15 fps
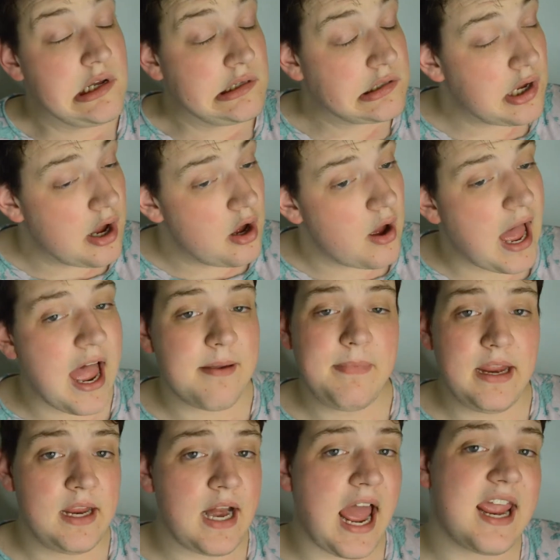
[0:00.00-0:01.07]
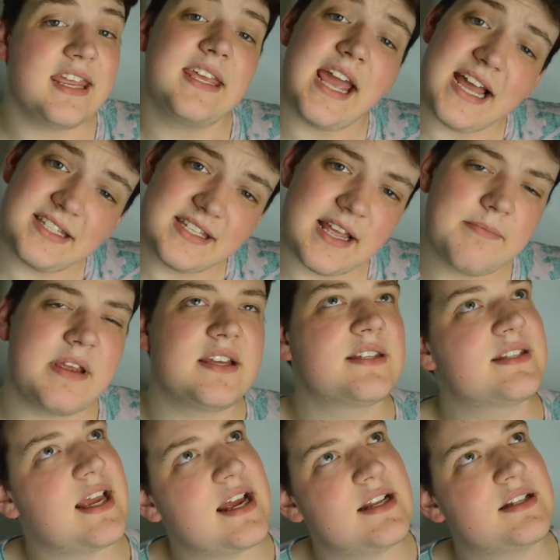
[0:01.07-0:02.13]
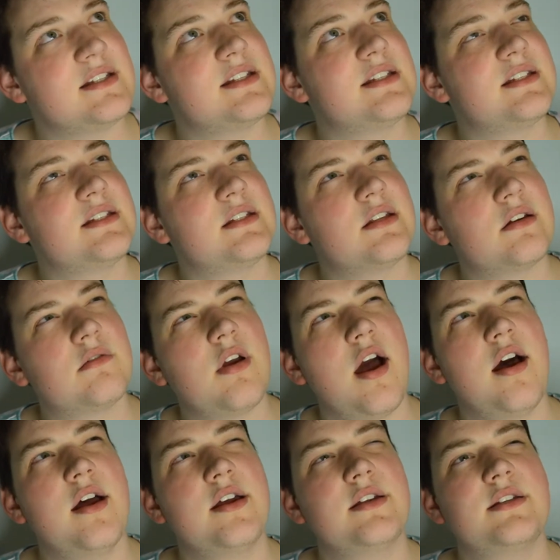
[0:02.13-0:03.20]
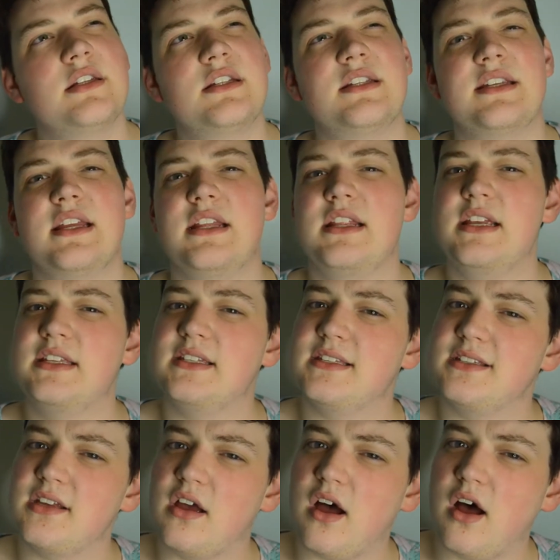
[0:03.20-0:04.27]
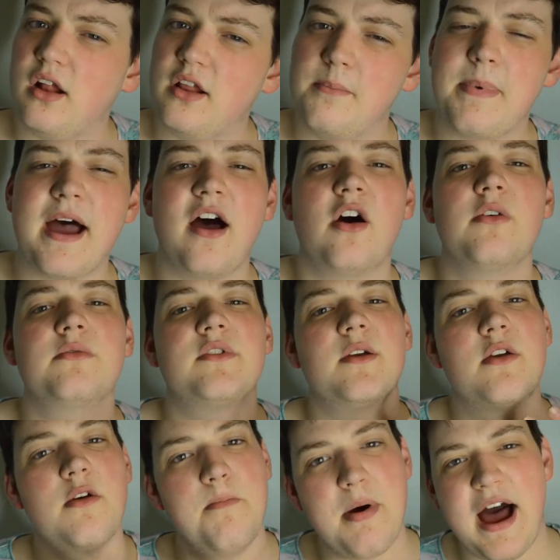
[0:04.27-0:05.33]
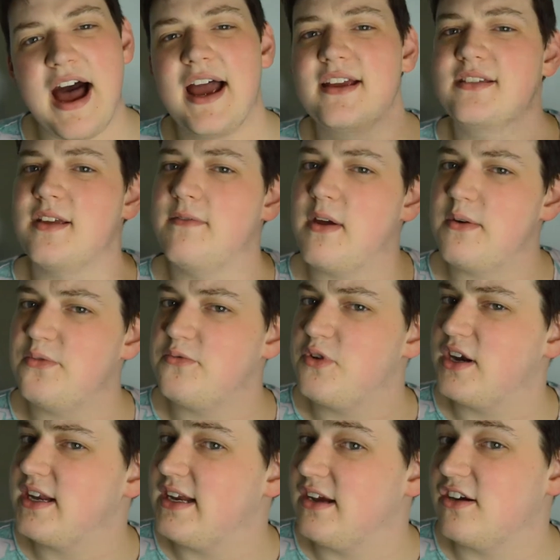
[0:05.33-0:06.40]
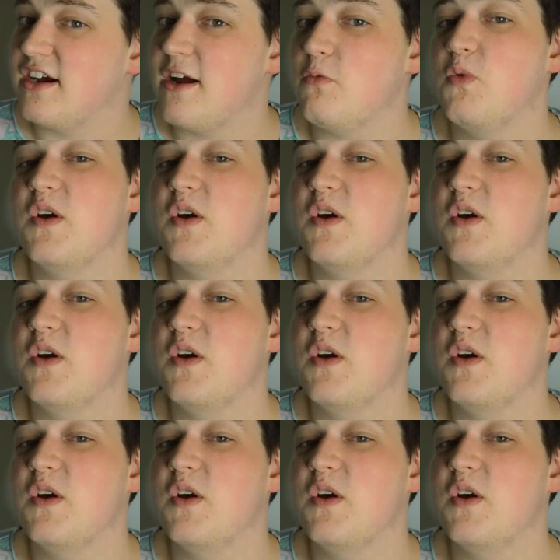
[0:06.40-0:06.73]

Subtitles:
So, I mean, I guess that makes sense, because this is all about the goodbyes of everyone here at